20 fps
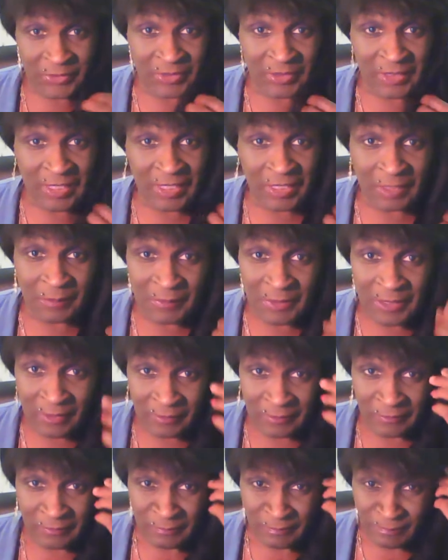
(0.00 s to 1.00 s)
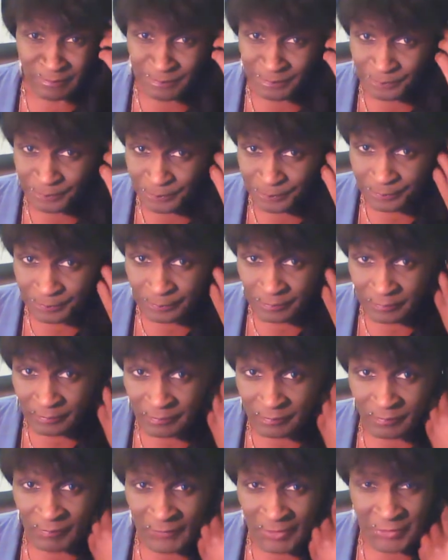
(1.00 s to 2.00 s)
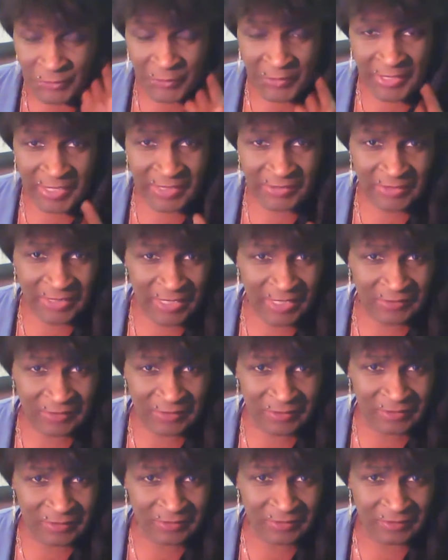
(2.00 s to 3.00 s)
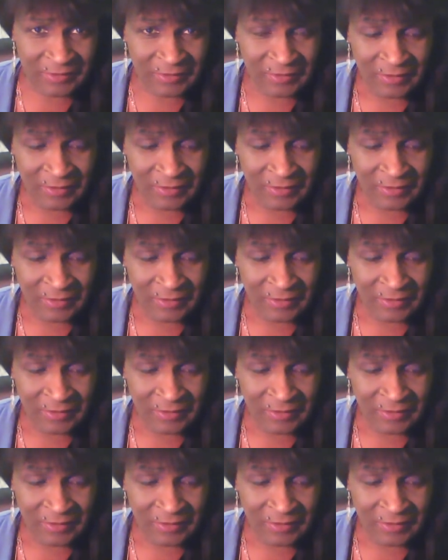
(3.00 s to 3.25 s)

now about trans athletes.